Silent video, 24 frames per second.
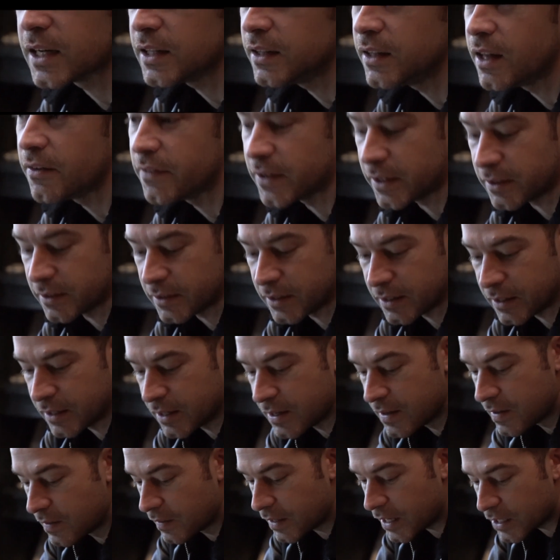I love it.
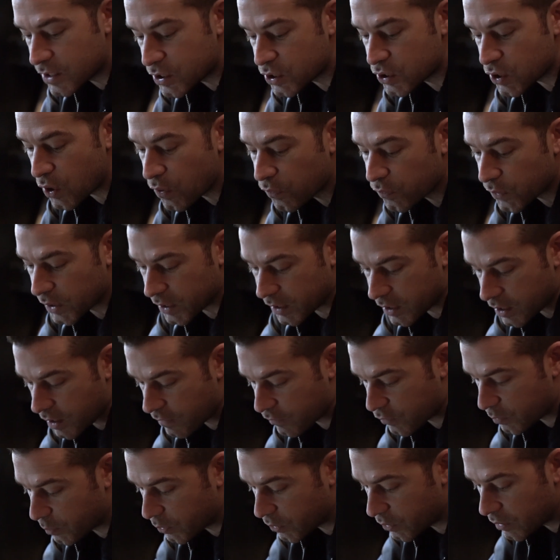It's so freaking
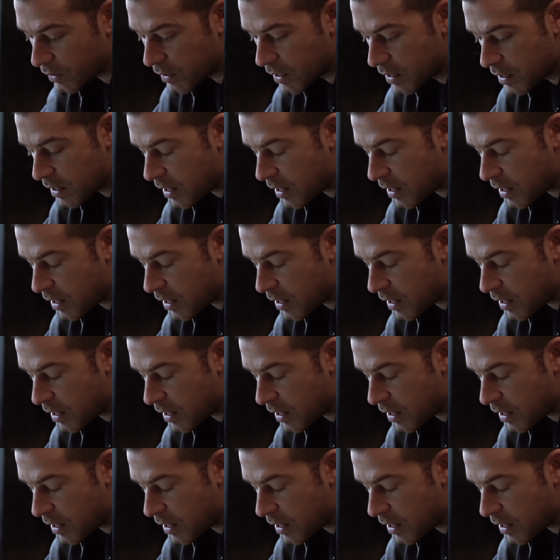comfortable.